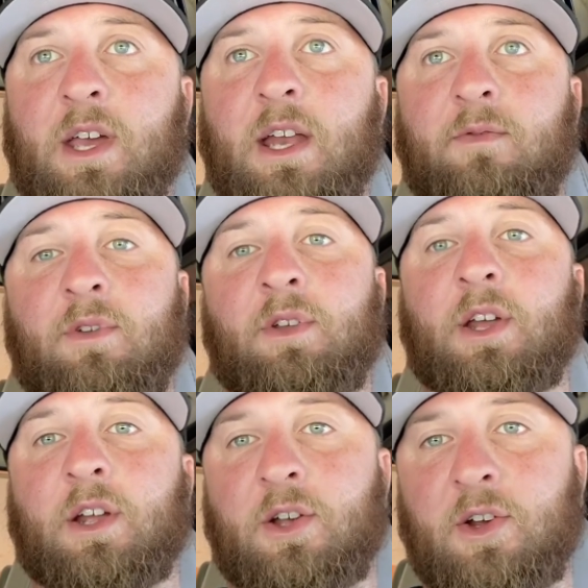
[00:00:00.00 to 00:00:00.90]
if you can
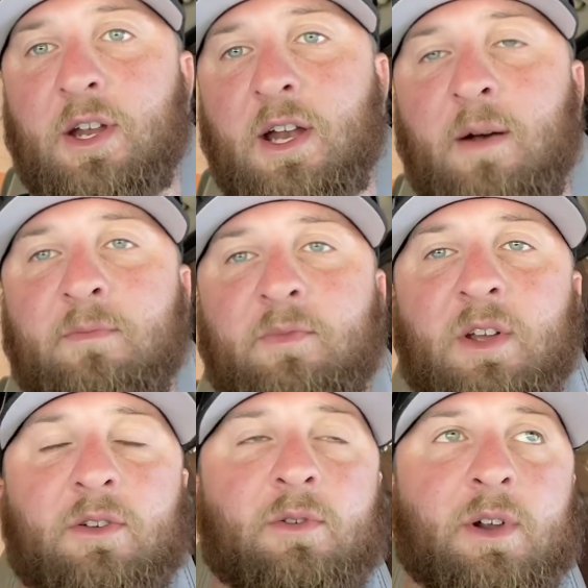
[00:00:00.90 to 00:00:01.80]
get a good in-up
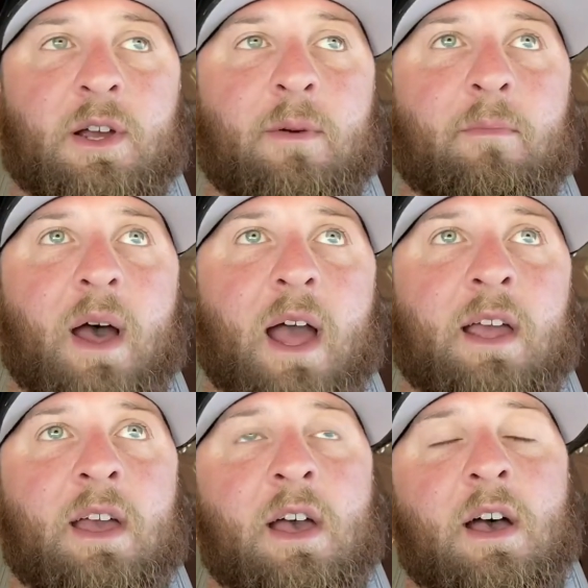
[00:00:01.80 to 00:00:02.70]
vehicle to come back.
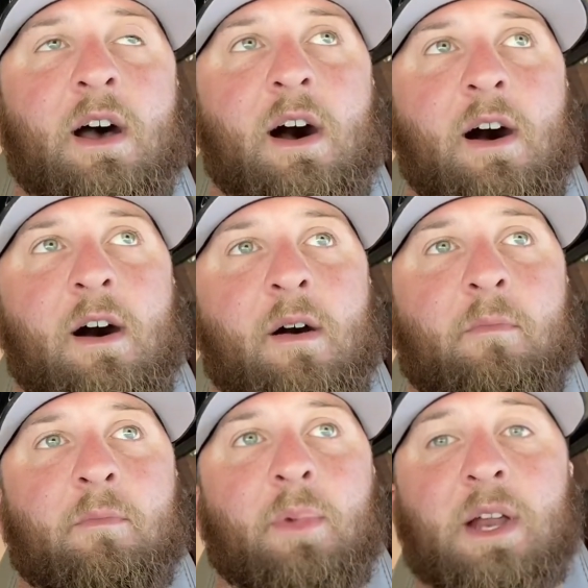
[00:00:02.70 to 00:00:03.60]

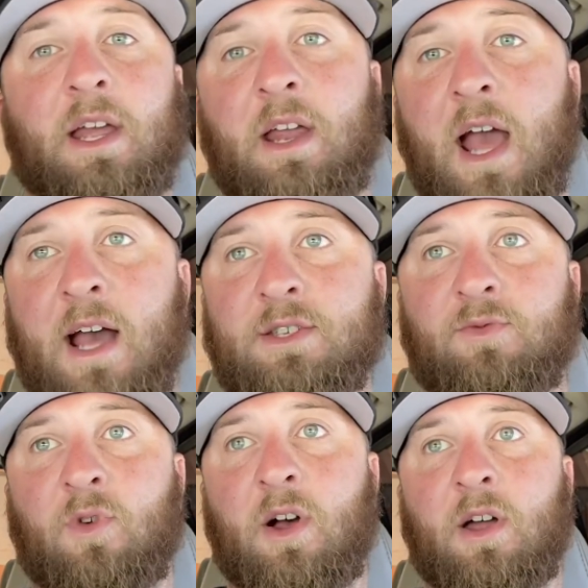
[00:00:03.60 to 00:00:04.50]
But he has
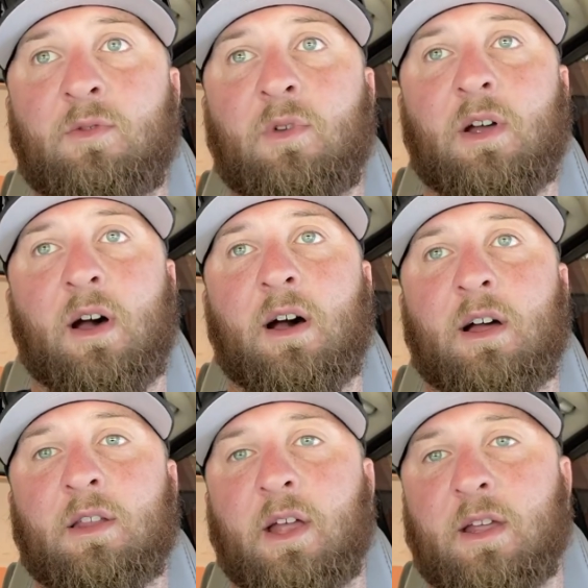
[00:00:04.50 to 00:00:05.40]
run,
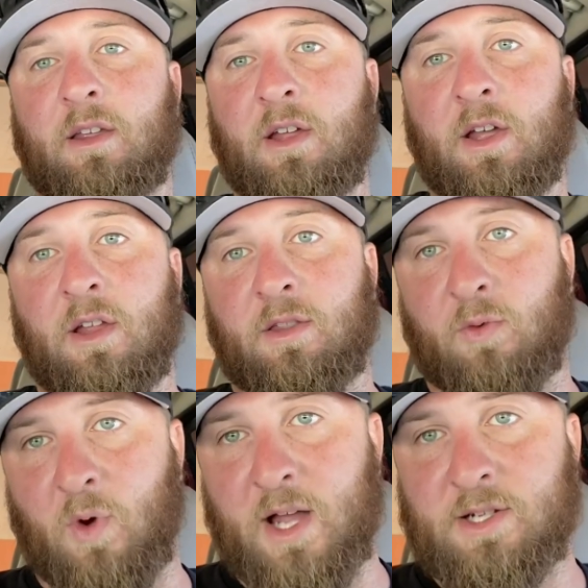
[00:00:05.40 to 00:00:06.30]
like,
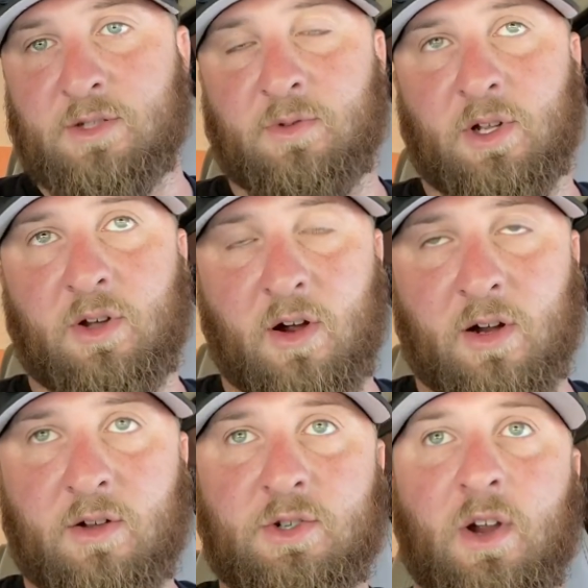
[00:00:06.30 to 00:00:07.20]
the wedges with the
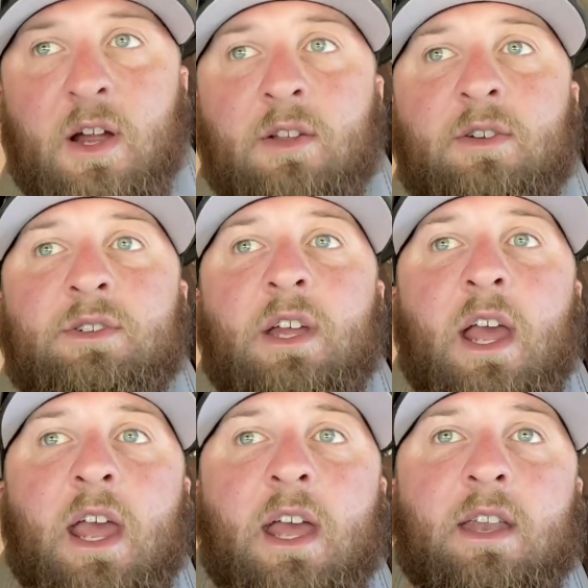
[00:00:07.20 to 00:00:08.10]
cargo trailers,
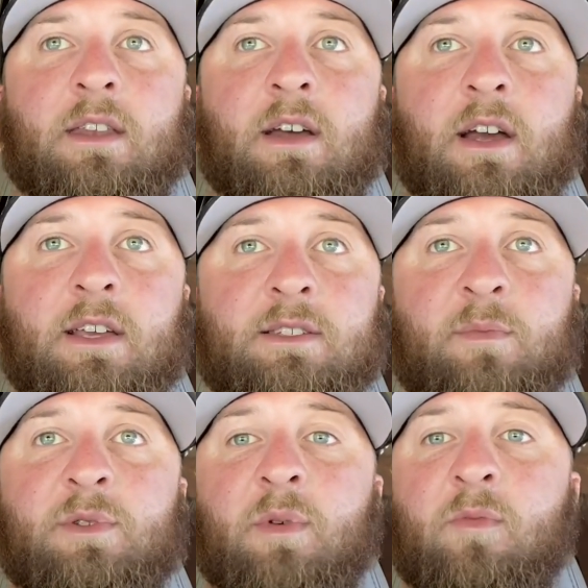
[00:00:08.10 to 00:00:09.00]
and he
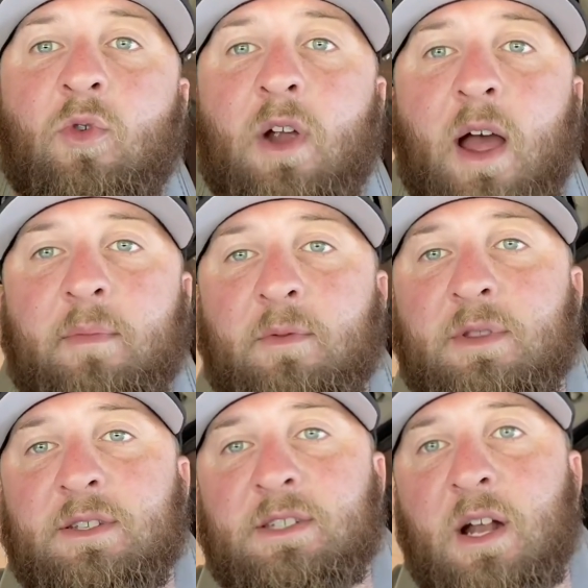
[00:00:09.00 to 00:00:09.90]
seems to be more happy
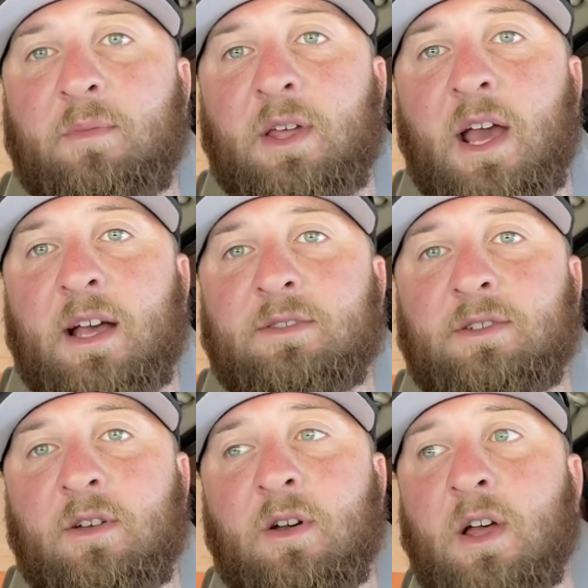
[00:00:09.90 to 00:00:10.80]
with the setup he has.
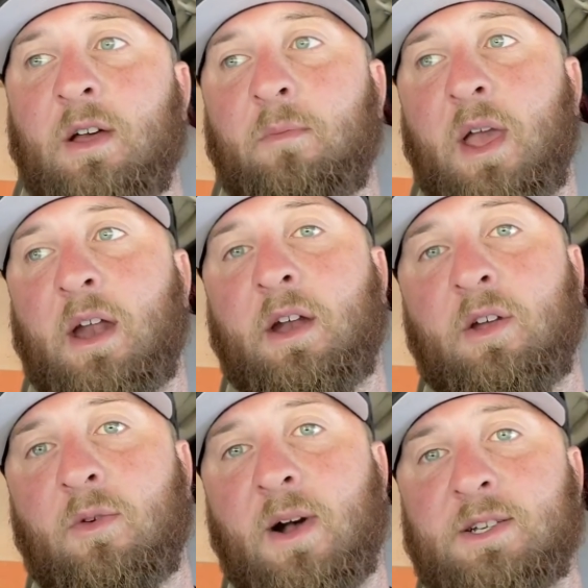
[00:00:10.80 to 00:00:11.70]
So, man, I know
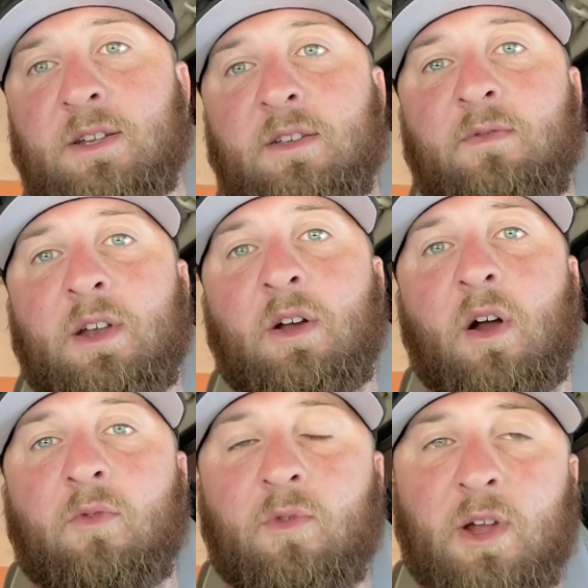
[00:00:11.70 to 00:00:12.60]
you're watching this video.
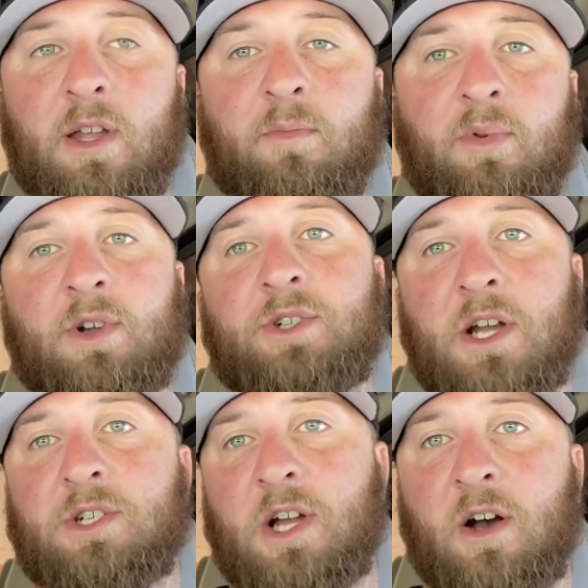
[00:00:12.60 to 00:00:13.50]
I really
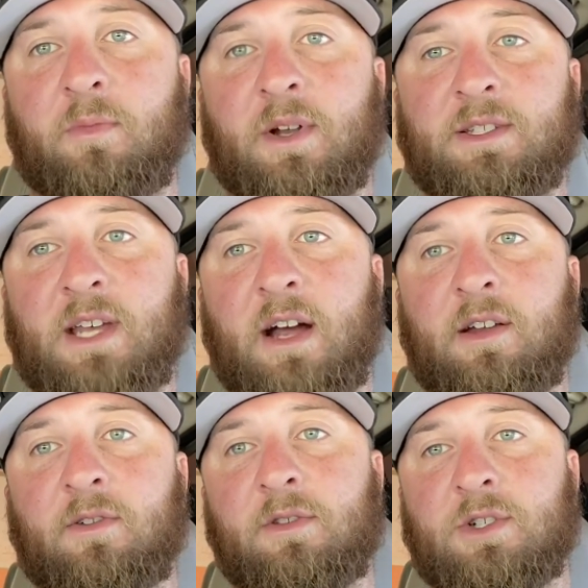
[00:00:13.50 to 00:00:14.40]
appreciate you helping us out
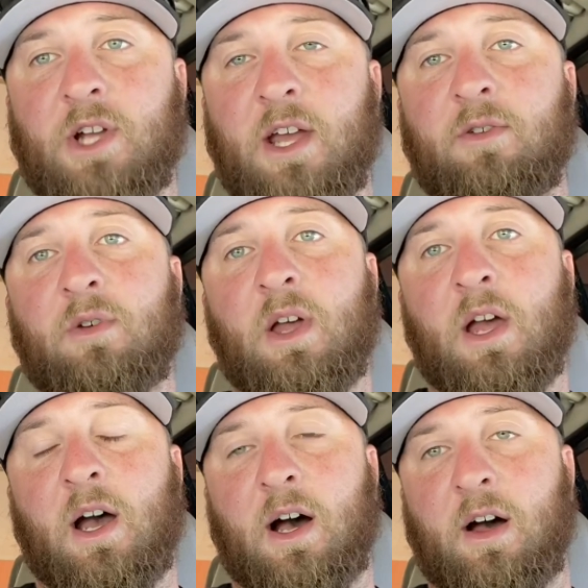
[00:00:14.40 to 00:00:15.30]
here on the channel.
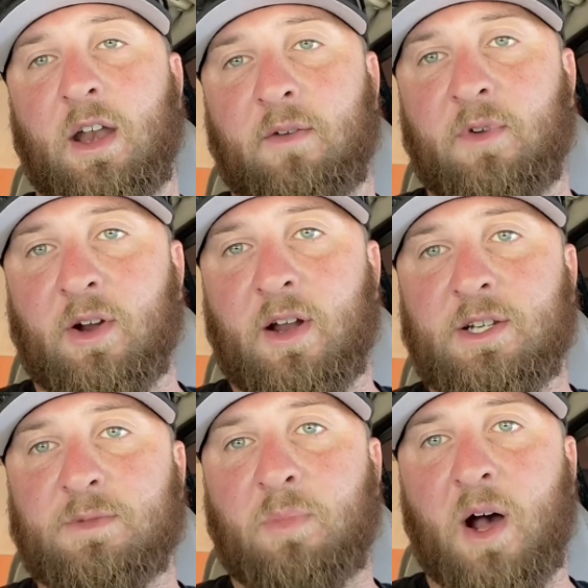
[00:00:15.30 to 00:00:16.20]
And I figured I'd
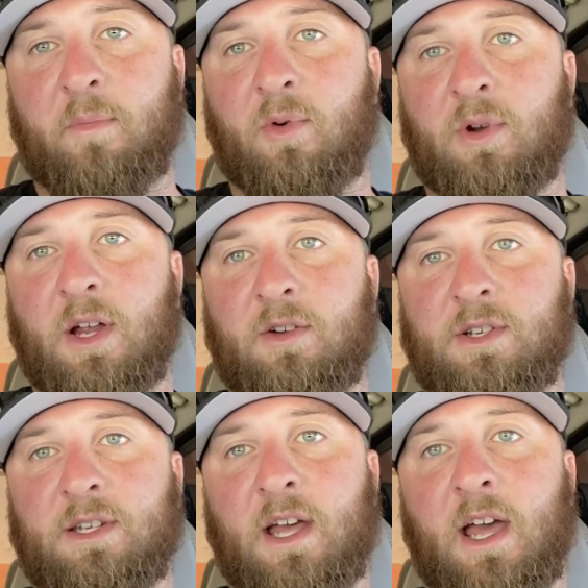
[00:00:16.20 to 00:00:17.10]
just pop on here
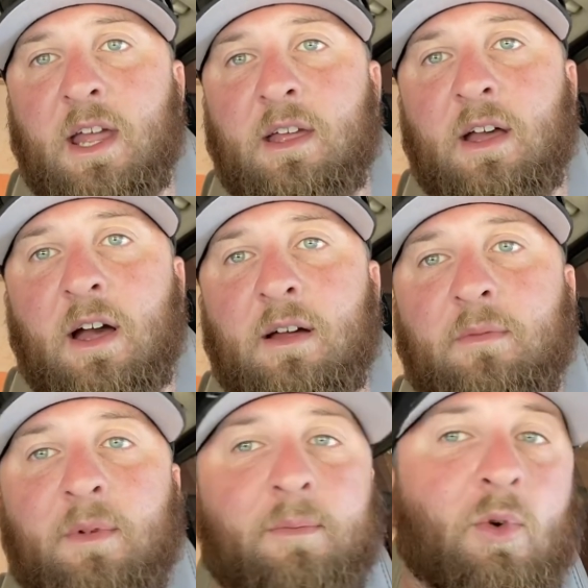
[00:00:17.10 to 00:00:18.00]
today.
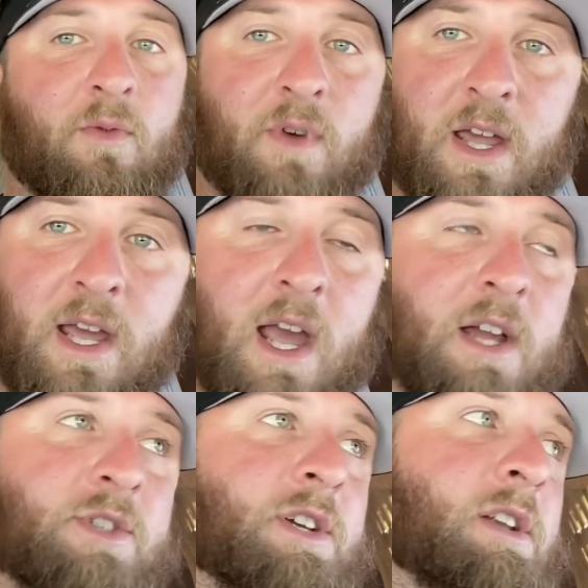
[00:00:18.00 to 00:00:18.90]
I'm on
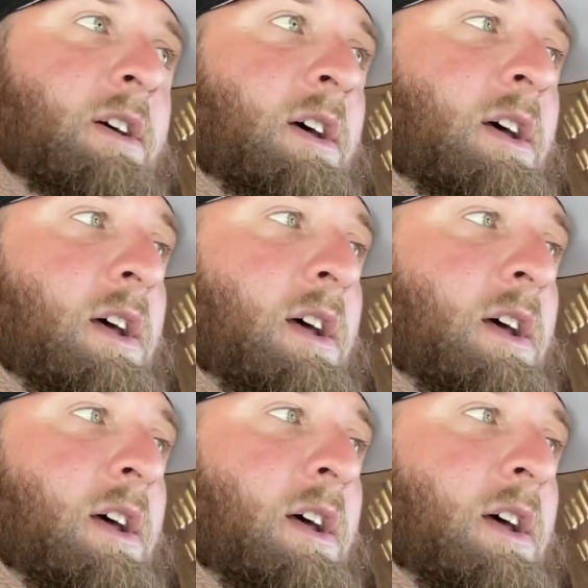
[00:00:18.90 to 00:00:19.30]
vacation.